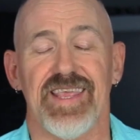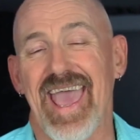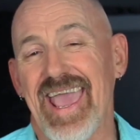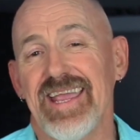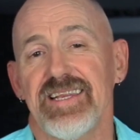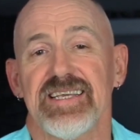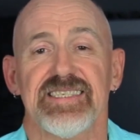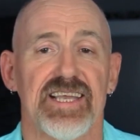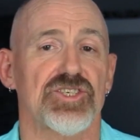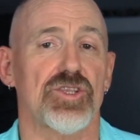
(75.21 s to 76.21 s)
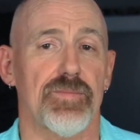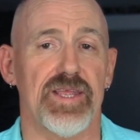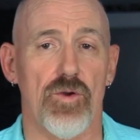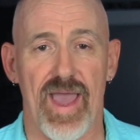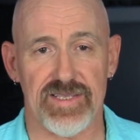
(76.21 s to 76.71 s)
the eight essential
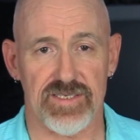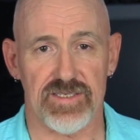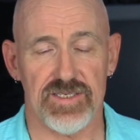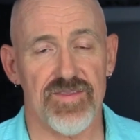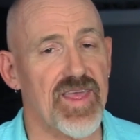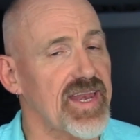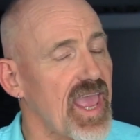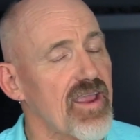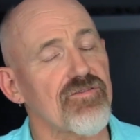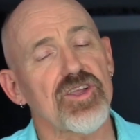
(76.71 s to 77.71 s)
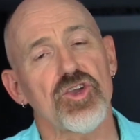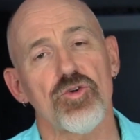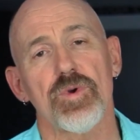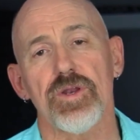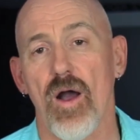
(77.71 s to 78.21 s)
amino acids that every
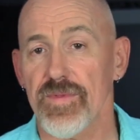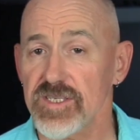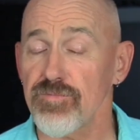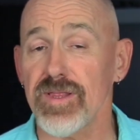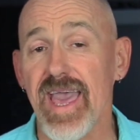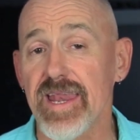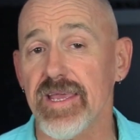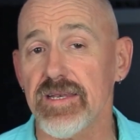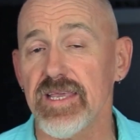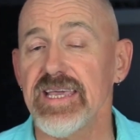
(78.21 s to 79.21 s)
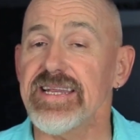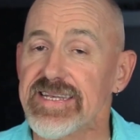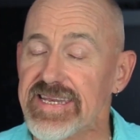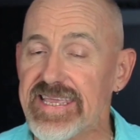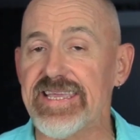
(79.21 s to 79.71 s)
human on this planet
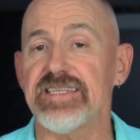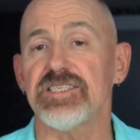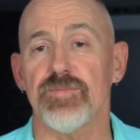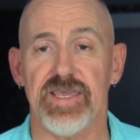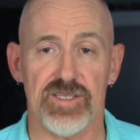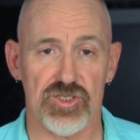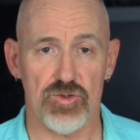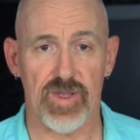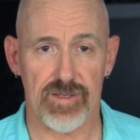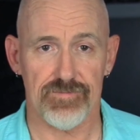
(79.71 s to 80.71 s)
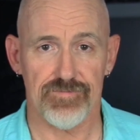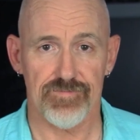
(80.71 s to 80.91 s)
needs to be consuming.